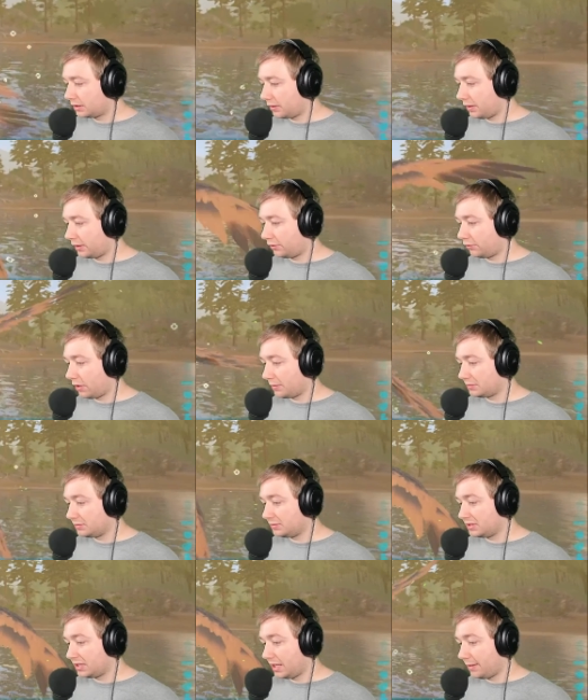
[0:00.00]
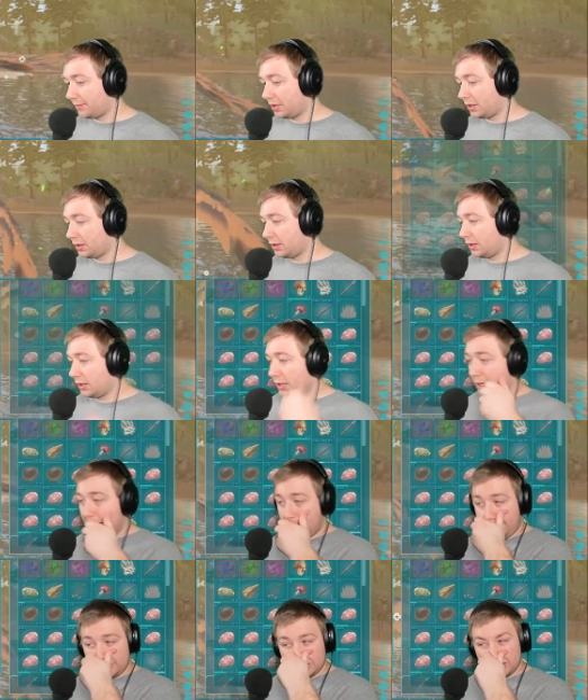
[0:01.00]
Let's go ahead and grab some stamina.
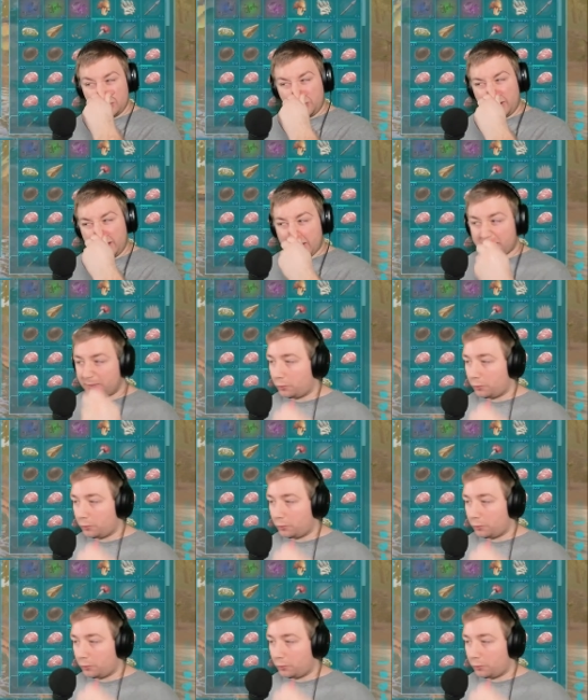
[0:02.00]
How much did we get?